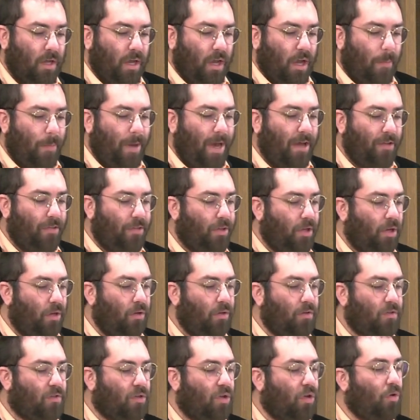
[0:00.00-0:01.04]
about
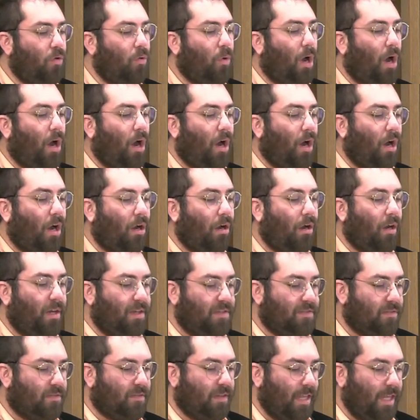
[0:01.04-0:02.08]
those who are
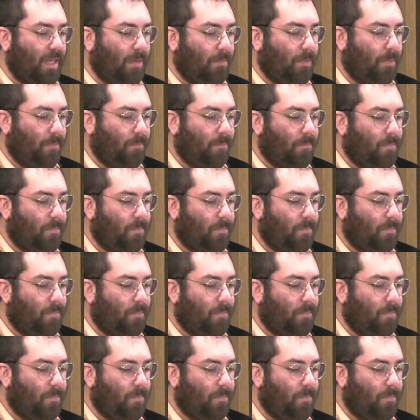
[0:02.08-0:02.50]
asleep,